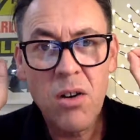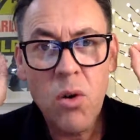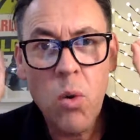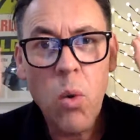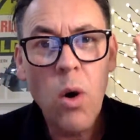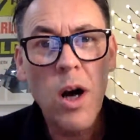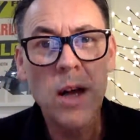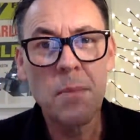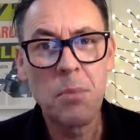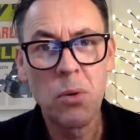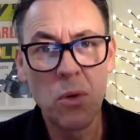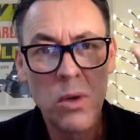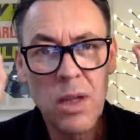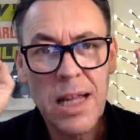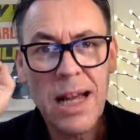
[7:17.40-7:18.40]
quite
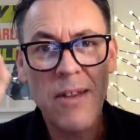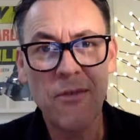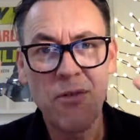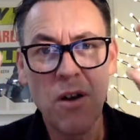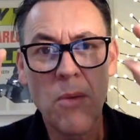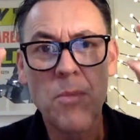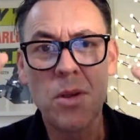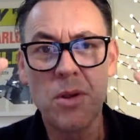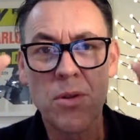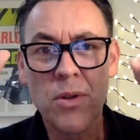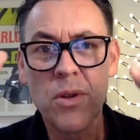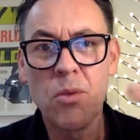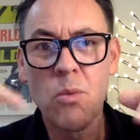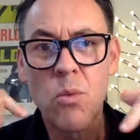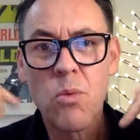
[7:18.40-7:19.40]
pull that from you,
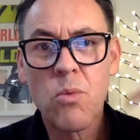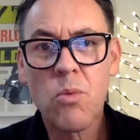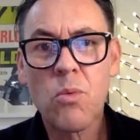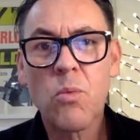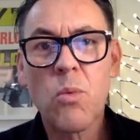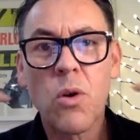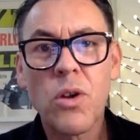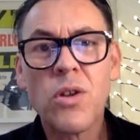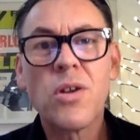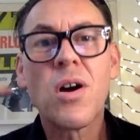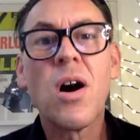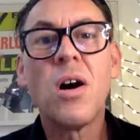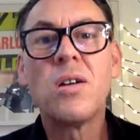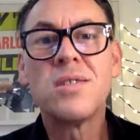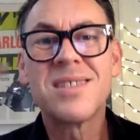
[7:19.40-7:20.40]
that what you
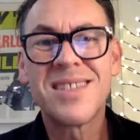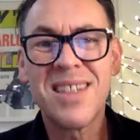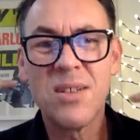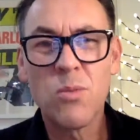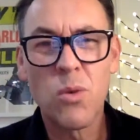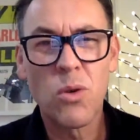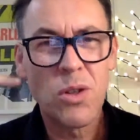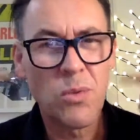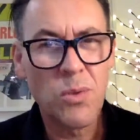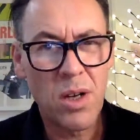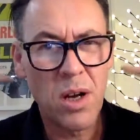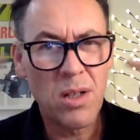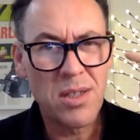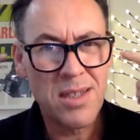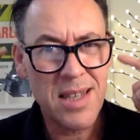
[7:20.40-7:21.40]
can't see, what you
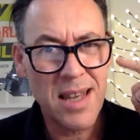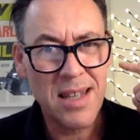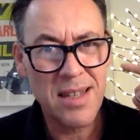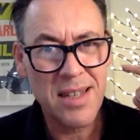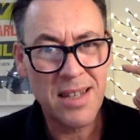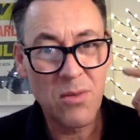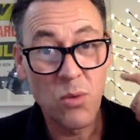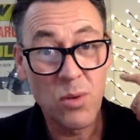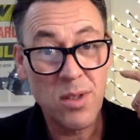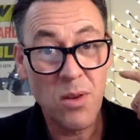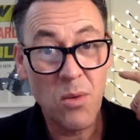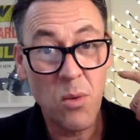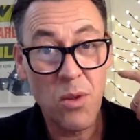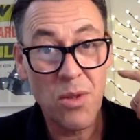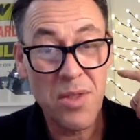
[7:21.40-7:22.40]
don't understand, and
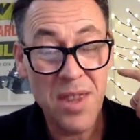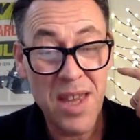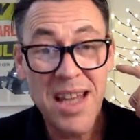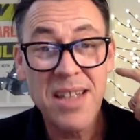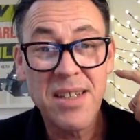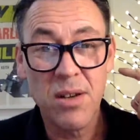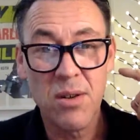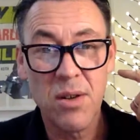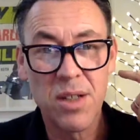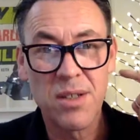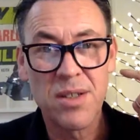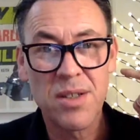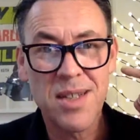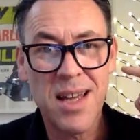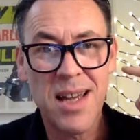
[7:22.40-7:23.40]
also what they don't
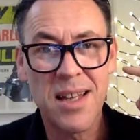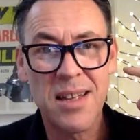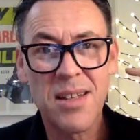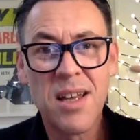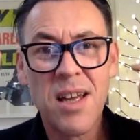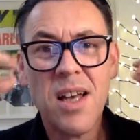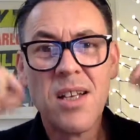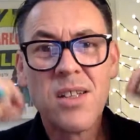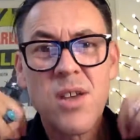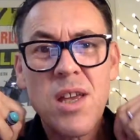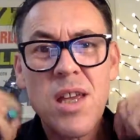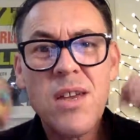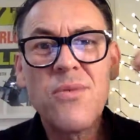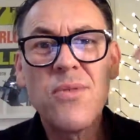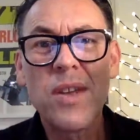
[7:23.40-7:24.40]
understand. So
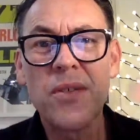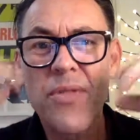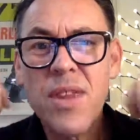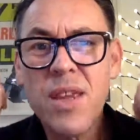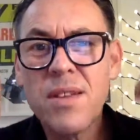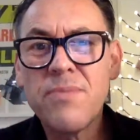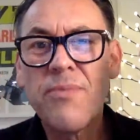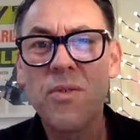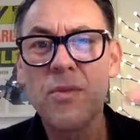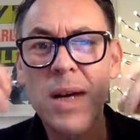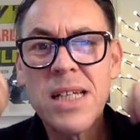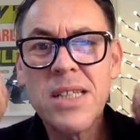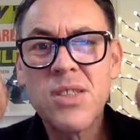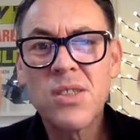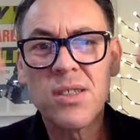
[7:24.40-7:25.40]
even if the
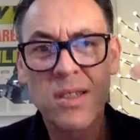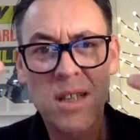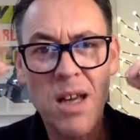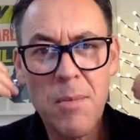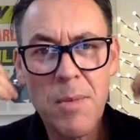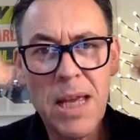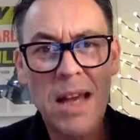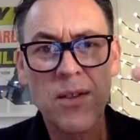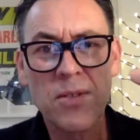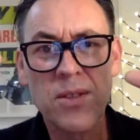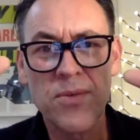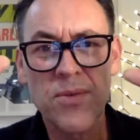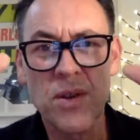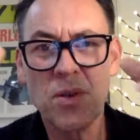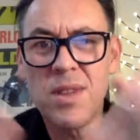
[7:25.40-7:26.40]
information is coming out
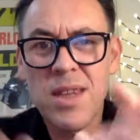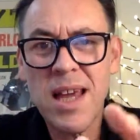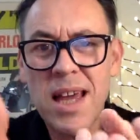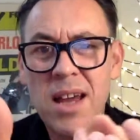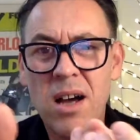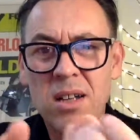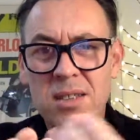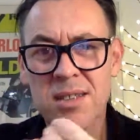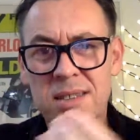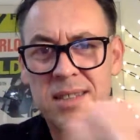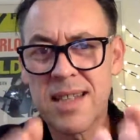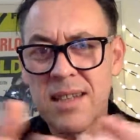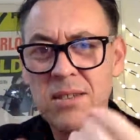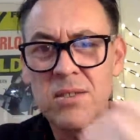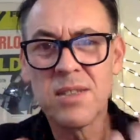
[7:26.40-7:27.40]
of you, they aren't
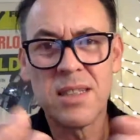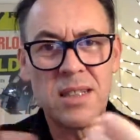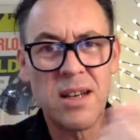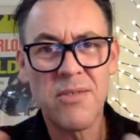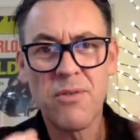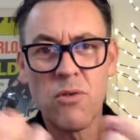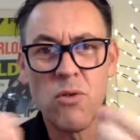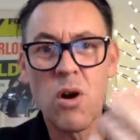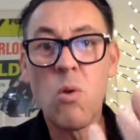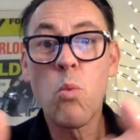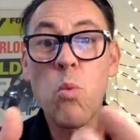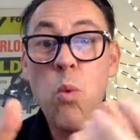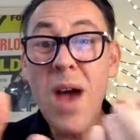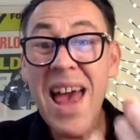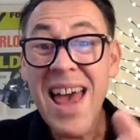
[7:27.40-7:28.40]
skilled enough or
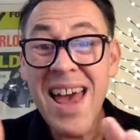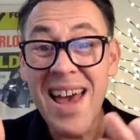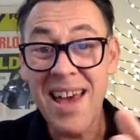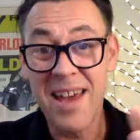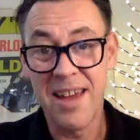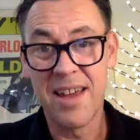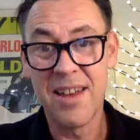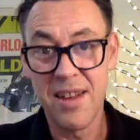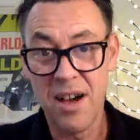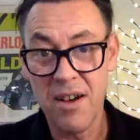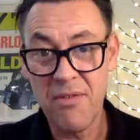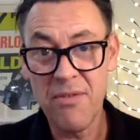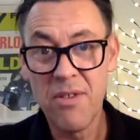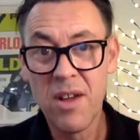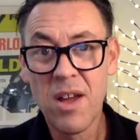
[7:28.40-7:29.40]
aware
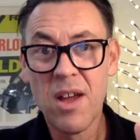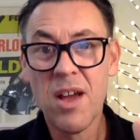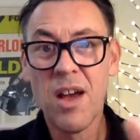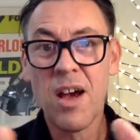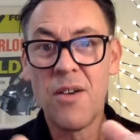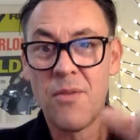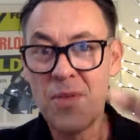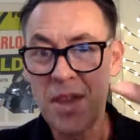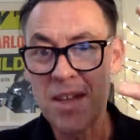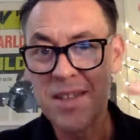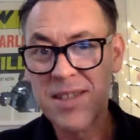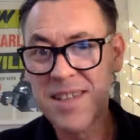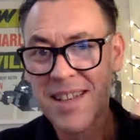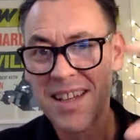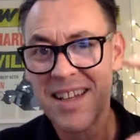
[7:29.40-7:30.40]
enough of
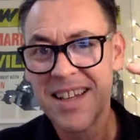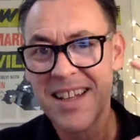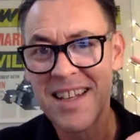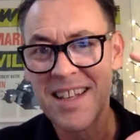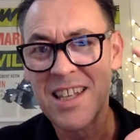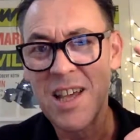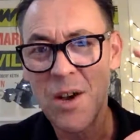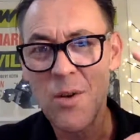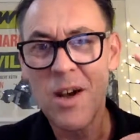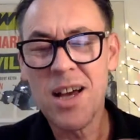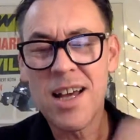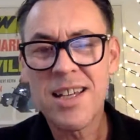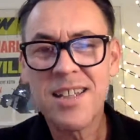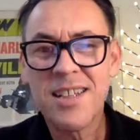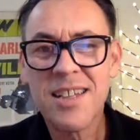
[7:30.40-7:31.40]
this lower
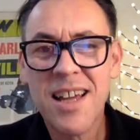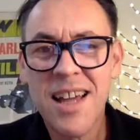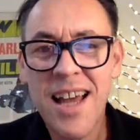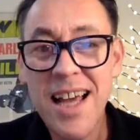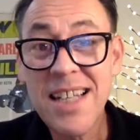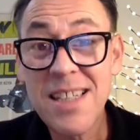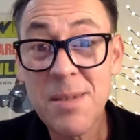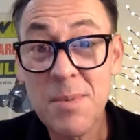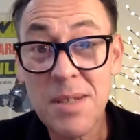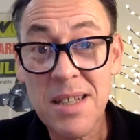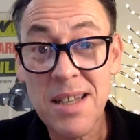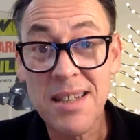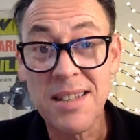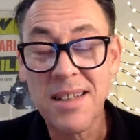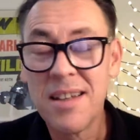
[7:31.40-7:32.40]

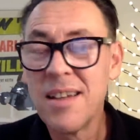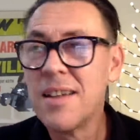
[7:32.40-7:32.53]
80%.